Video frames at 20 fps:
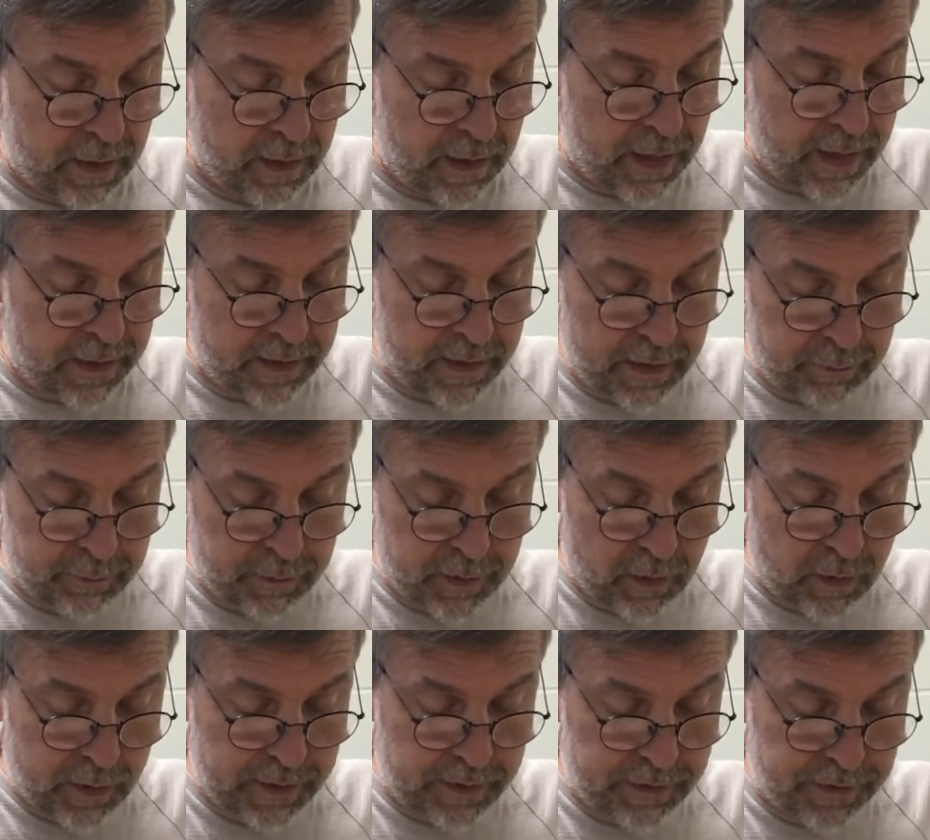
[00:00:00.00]
and then I'm
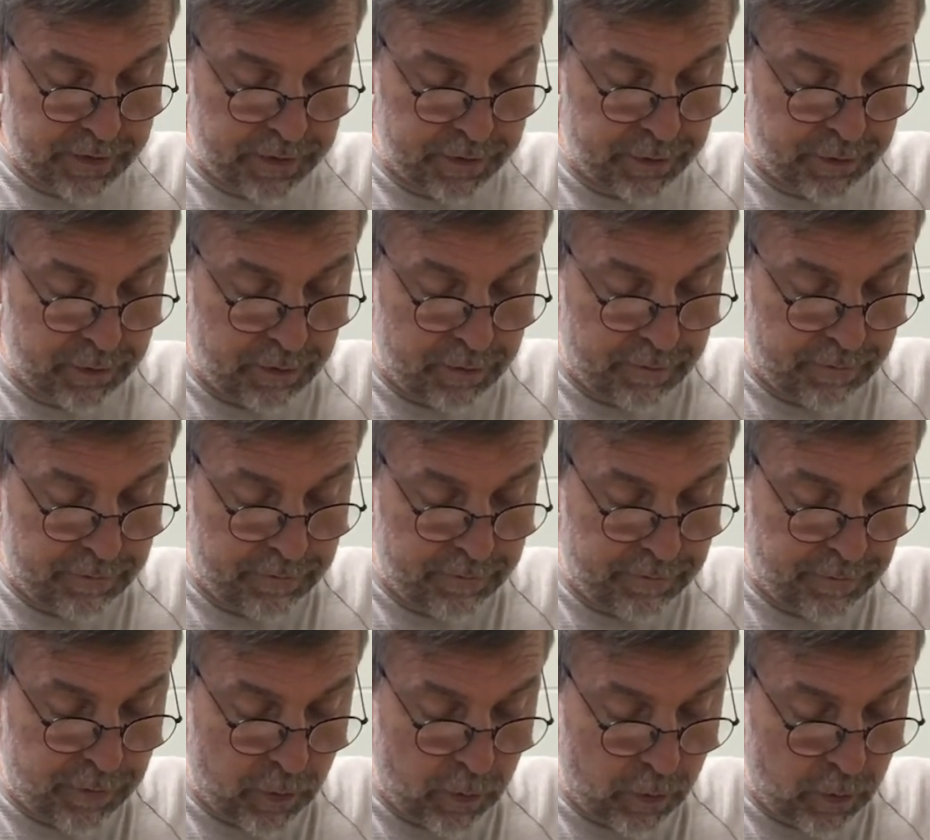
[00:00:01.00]
going to
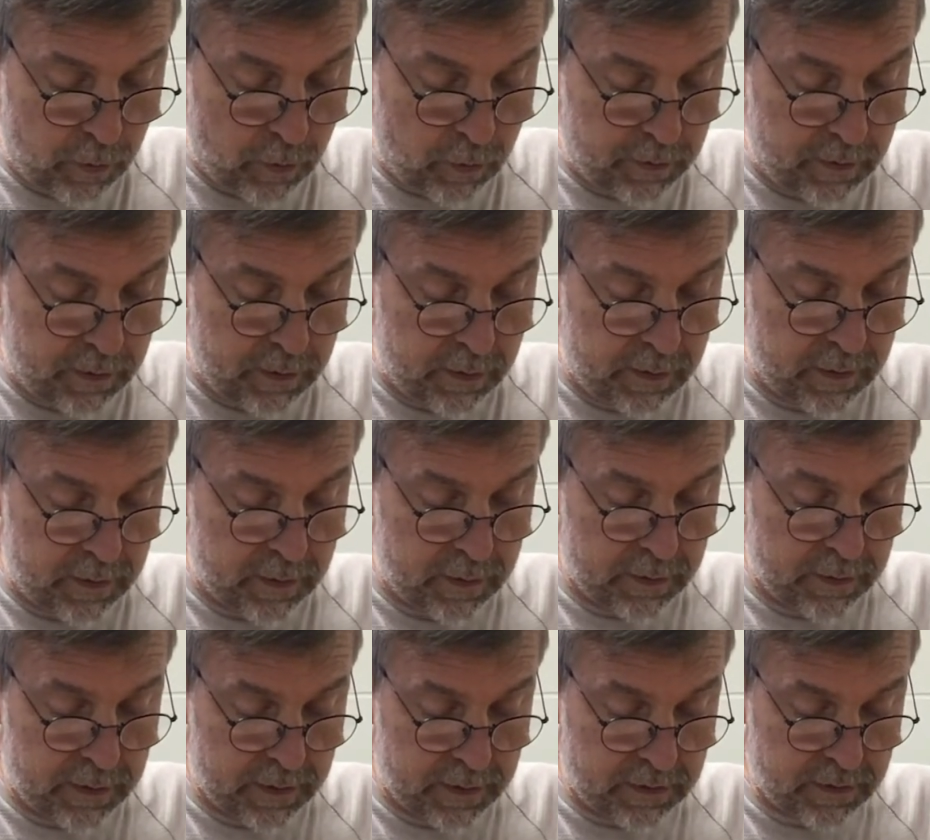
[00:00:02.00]
fold
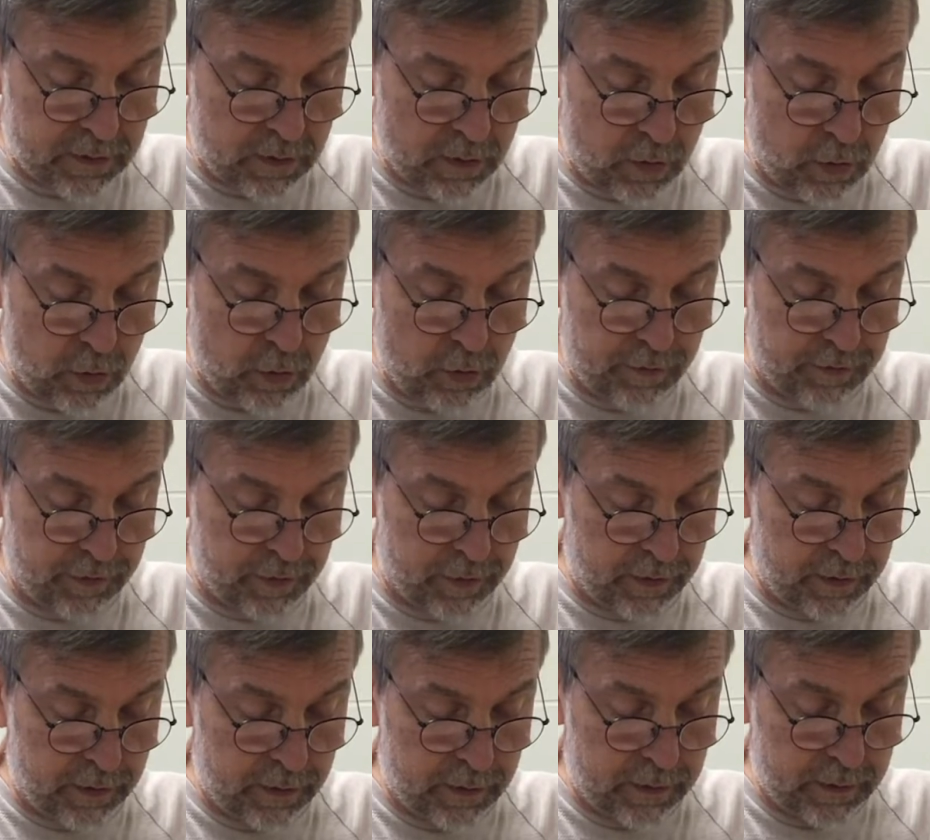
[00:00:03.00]
this
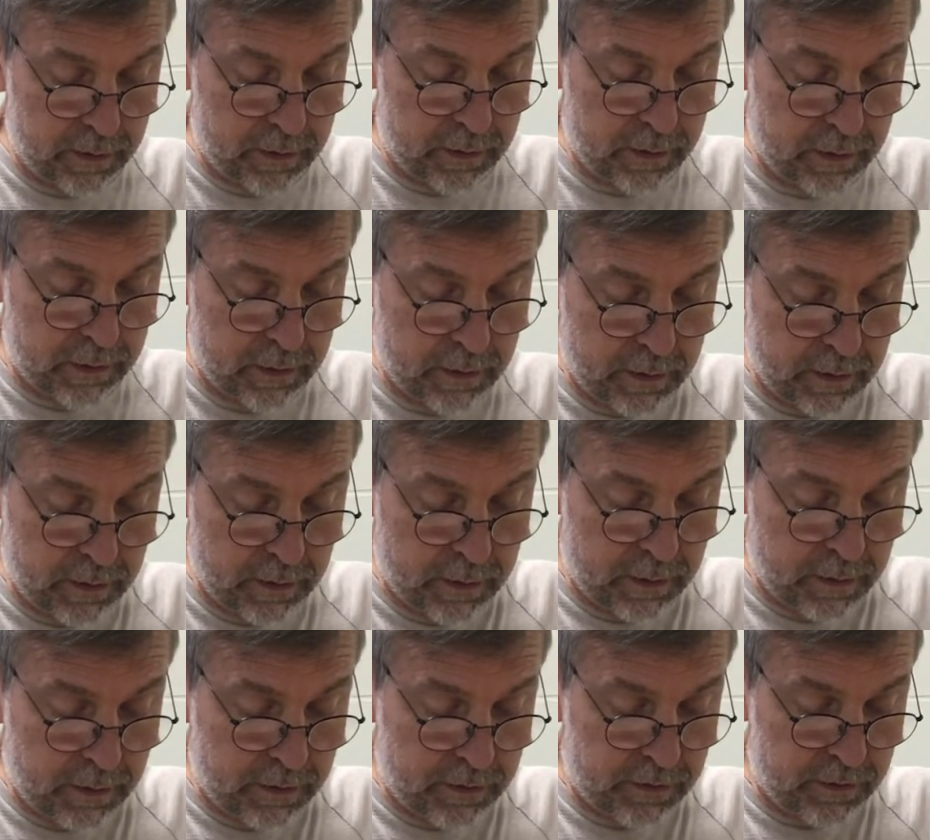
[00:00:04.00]
over
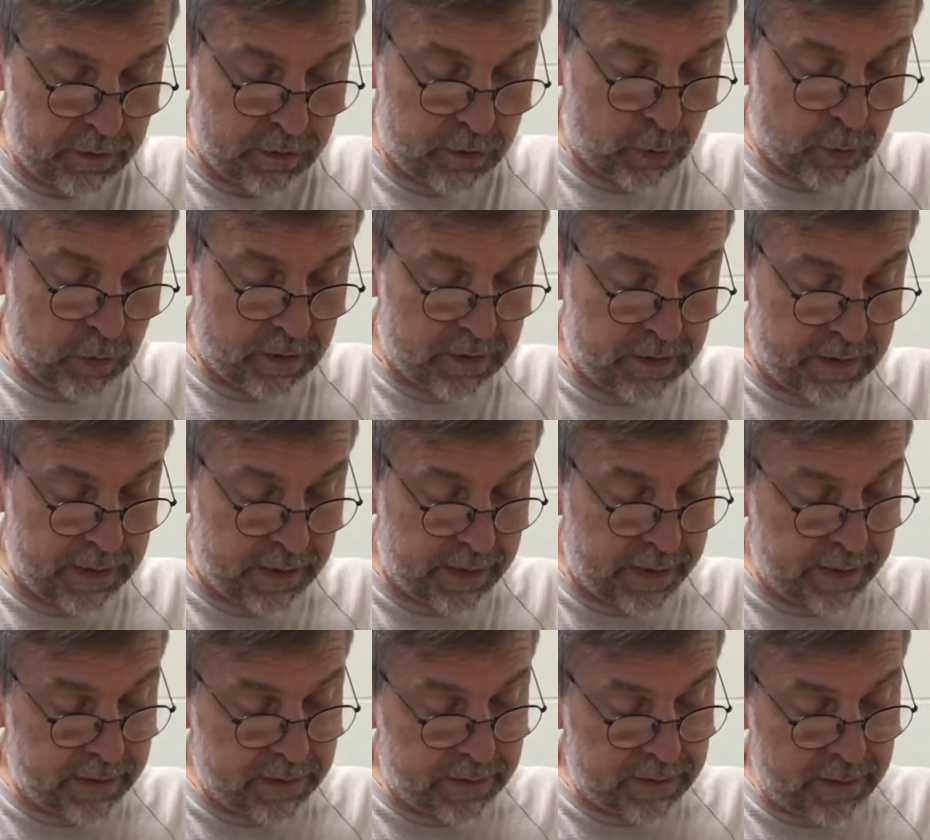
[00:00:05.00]
towards the
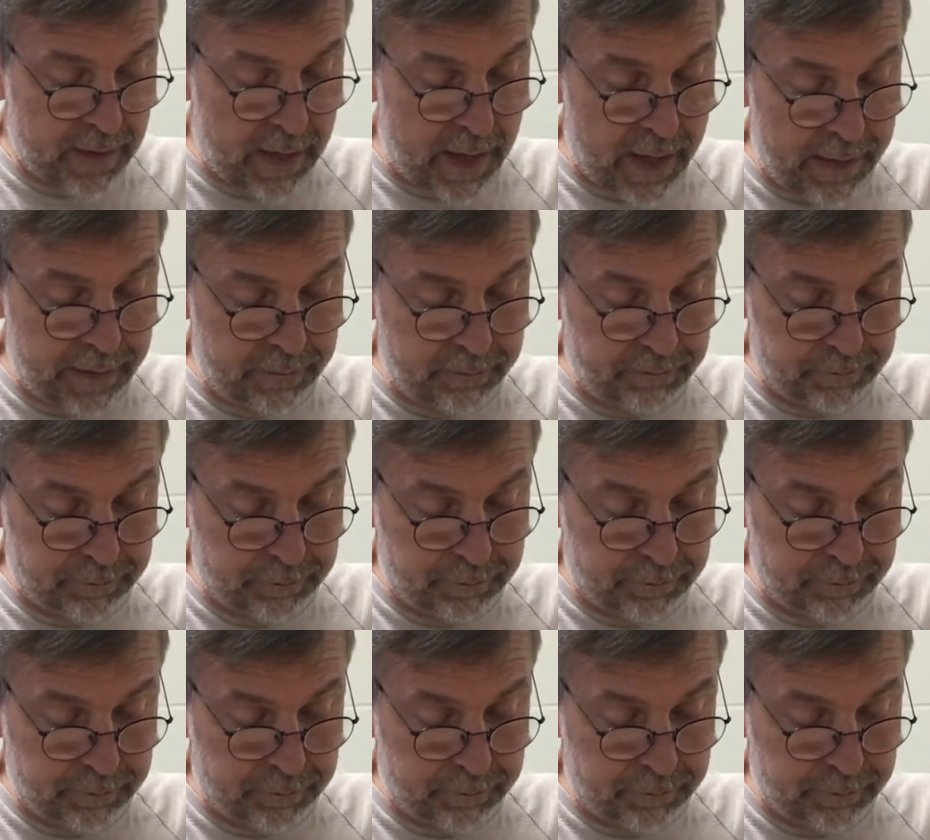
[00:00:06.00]
inside.